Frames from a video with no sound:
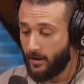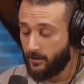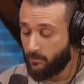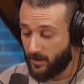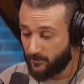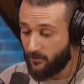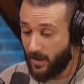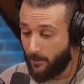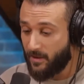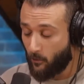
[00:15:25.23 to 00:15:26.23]
It's because of
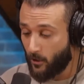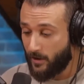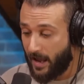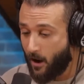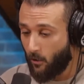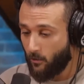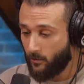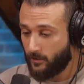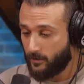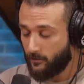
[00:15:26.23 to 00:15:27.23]
them that we're now
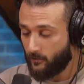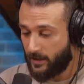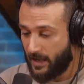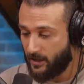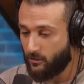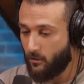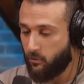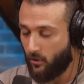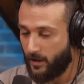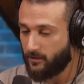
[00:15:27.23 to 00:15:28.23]
getting to a
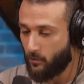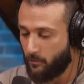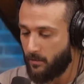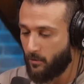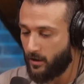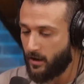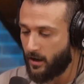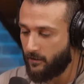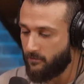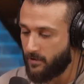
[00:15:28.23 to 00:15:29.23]
place where people can
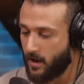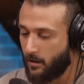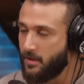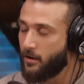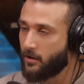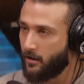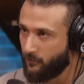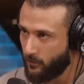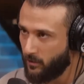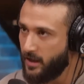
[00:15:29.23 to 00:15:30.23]
kind of come there
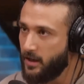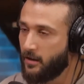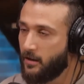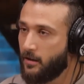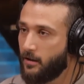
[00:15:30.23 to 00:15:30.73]
comfortably.